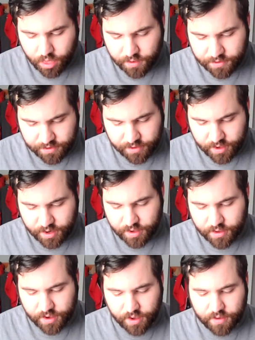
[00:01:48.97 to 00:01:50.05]
And so they didn't
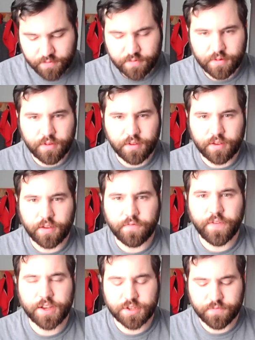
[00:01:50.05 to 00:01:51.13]
like the
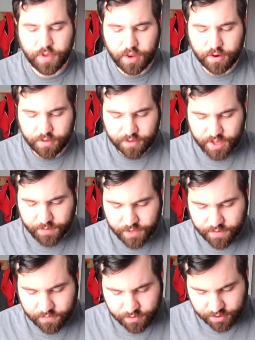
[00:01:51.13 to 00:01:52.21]
confession being on the same
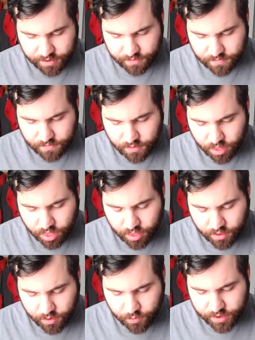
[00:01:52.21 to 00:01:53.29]
level as,
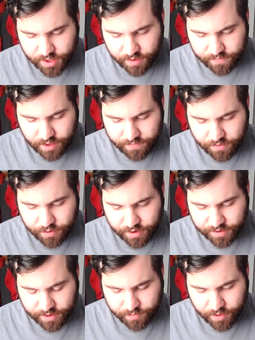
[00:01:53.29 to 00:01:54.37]
or what they viewed it as
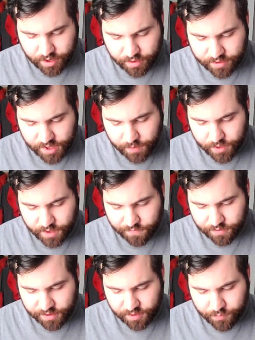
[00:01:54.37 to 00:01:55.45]
being on the same level
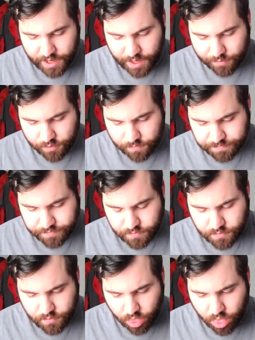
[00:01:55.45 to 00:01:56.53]
as the Bible.
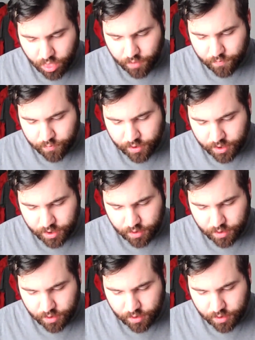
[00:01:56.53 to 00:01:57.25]
But